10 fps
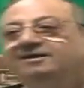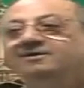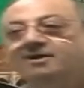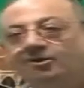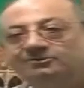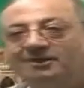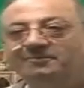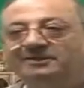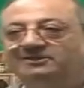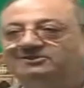Now
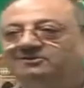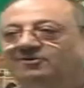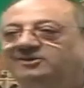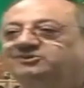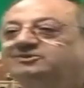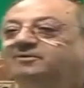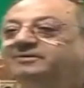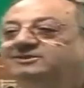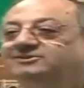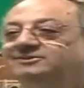tamiz. What is
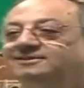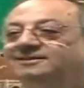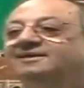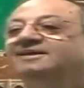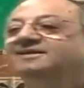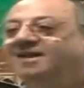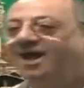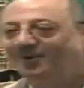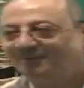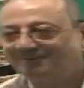tamiz?
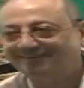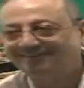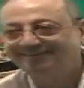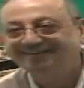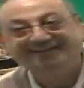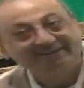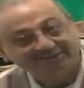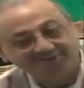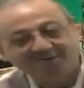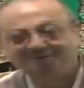Noun. It's
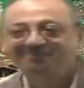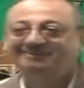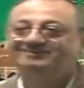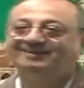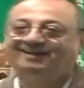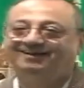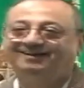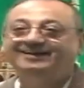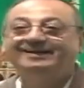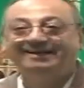not masdar.
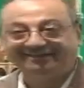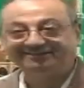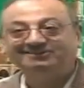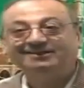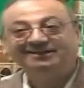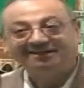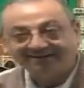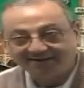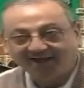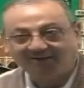It is
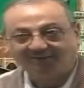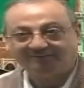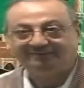now.